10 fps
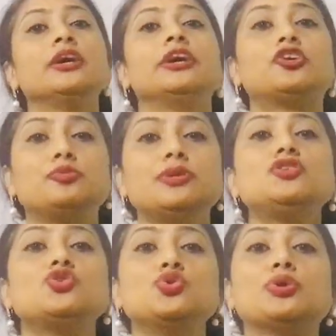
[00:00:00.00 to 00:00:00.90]
It
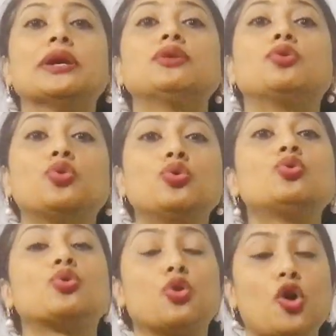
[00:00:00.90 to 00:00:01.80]
means you can grow
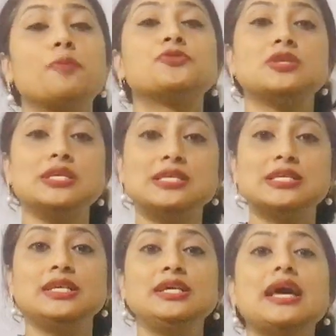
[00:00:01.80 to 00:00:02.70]
crops
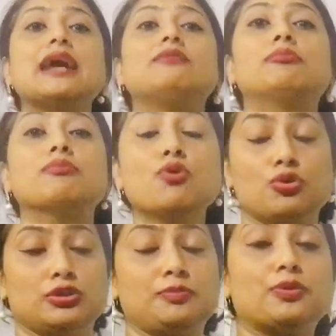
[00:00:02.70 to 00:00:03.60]
easily and
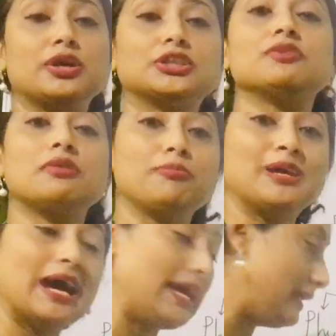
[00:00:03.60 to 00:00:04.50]
more. The production will be
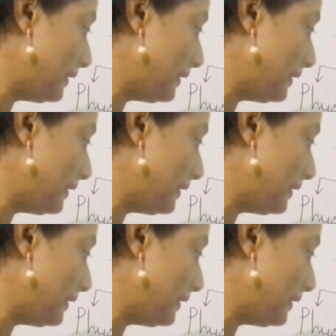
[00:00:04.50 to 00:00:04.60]
high.